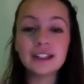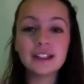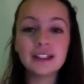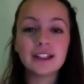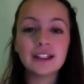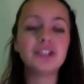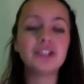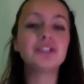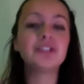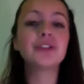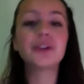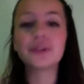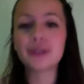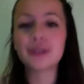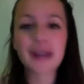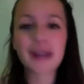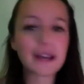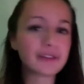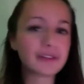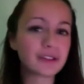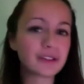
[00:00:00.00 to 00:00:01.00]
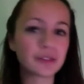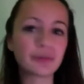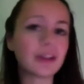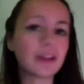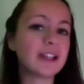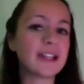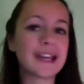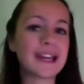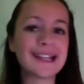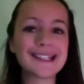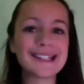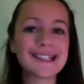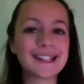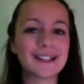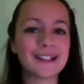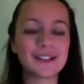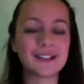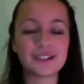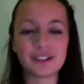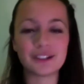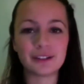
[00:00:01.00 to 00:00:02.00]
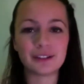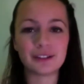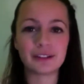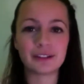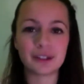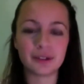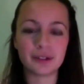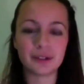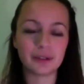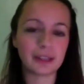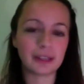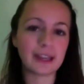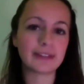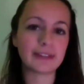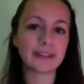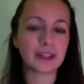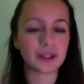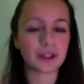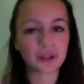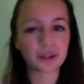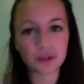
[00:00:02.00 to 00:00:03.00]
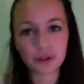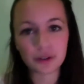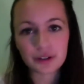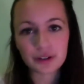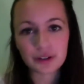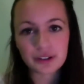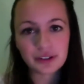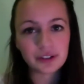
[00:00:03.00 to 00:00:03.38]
And you don't have to write an essay to get that across.